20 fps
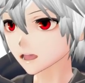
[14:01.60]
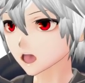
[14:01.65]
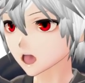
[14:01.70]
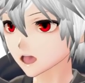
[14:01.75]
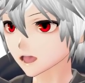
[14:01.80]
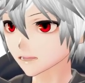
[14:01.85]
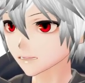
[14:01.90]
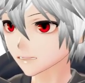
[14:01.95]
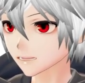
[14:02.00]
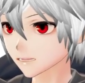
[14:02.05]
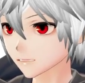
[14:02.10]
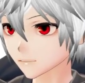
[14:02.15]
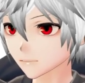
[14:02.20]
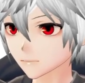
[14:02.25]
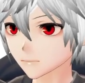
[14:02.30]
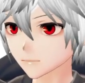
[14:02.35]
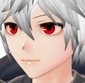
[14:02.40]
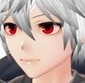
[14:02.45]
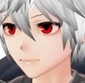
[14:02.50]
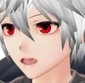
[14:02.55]
It's
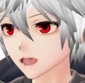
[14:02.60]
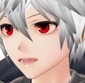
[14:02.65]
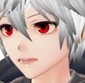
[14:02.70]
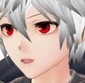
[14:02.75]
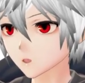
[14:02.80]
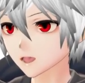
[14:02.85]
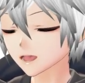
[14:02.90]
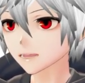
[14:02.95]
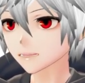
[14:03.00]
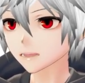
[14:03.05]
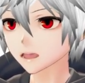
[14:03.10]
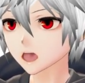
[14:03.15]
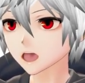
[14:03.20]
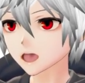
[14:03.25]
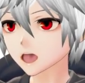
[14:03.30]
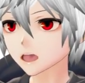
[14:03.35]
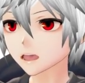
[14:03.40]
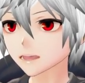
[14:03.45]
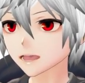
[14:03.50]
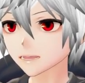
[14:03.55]
so that you can show
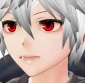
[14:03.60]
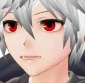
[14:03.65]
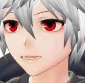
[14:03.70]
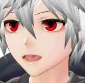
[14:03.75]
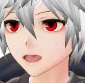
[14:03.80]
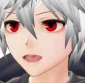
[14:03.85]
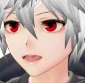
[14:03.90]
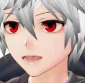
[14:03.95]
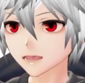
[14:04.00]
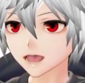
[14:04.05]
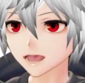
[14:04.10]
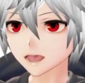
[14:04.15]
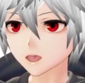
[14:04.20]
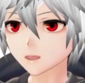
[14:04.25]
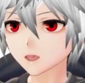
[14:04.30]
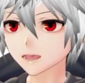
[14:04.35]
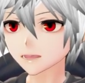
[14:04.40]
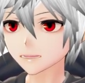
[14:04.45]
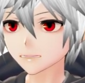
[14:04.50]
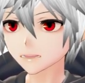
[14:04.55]
more than 3 at
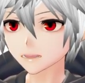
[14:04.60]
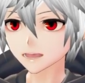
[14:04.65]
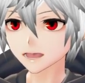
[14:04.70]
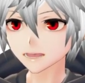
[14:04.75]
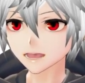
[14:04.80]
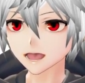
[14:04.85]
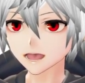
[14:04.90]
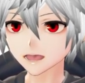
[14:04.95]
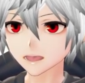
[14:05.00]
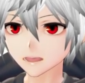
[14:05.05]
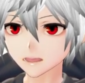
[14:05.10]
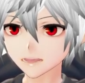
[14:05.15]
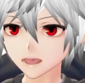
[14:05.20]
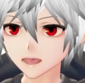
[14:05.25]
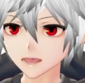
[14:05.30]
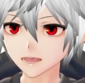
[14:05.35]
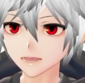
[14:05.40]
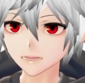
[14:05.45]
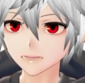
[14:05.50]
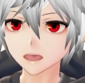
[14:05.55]
once, right? So currently
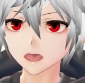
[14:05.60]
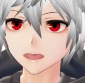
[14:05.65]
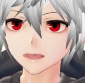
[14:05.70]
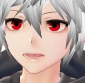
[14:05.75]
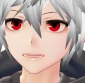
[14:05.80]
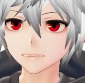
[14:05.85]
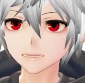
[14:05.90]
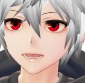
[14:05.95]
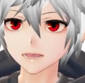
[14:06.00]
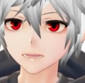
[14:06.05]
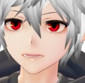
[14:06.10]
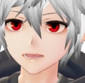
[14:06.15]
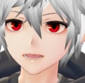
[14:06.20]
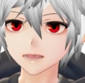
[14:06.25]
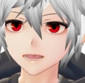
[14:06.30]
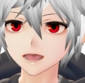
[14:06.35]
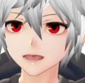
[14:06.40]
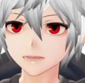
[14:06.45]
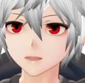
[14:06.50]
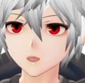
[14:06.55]
you can only see 3
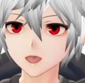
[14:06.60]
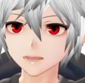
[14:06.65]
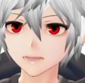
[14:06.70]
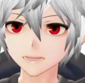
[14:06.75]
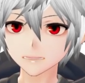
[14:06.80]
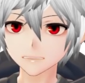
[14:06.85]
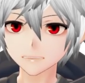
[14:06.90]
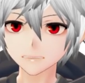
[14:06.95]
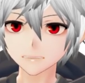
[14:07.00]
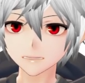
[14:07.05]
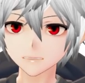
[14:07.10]
at once.